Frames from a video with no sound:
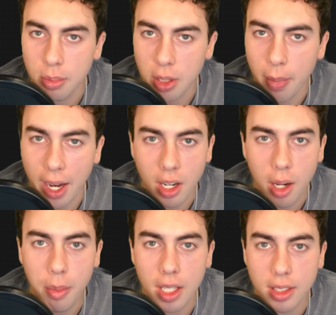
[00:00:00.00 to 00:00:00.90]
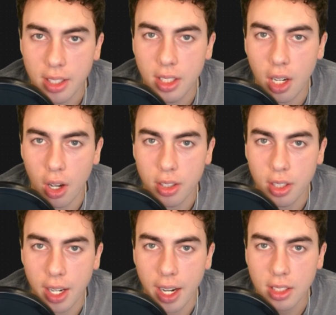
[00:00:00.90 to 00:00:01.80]
zips it back up, sends it on
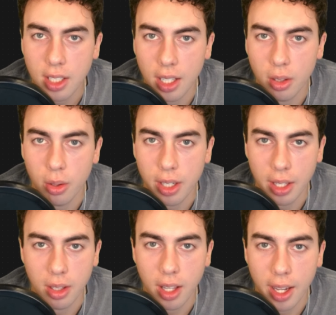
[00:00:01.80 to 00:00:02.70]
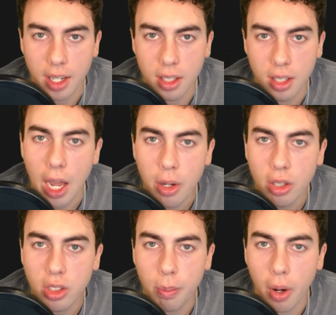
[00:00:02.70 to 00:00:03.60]
to the next handler down the line. Now
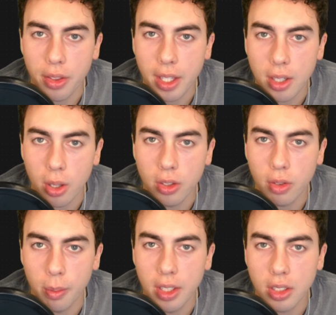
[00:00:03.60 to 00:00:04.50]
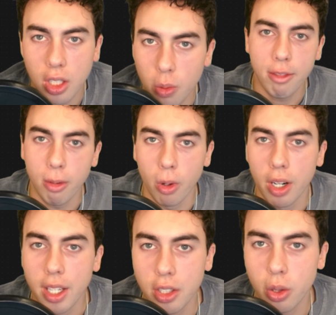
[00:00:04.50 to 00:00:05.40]
here's the part that turns from this
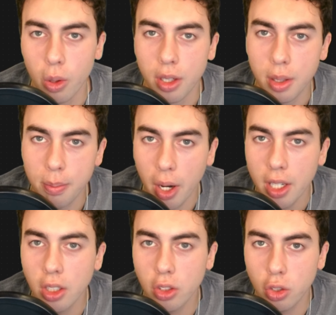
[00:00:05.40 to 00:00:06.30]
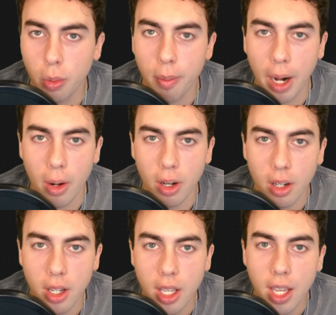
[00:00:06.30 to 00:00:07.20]
metaphor into a debugging superpower.
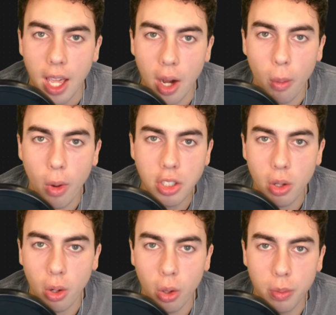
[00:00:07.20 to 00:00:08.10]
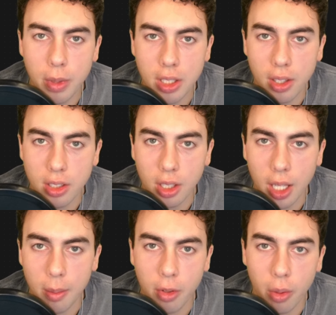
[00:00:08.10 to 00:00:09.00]
And I want you to hold me to this
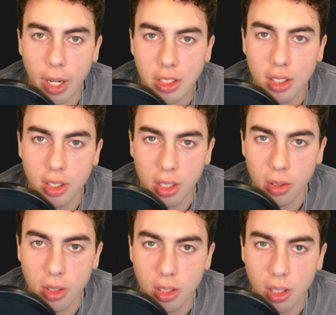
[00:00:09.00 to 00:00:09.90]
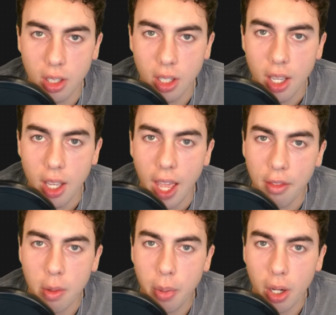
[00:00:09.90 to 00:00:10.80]
claim for the rest of the series.
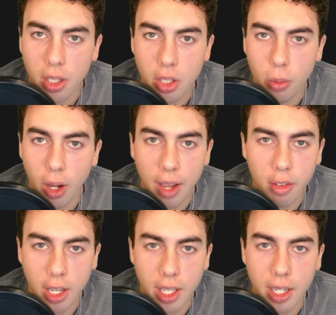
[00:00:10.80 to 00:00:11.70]
Every bug you will ever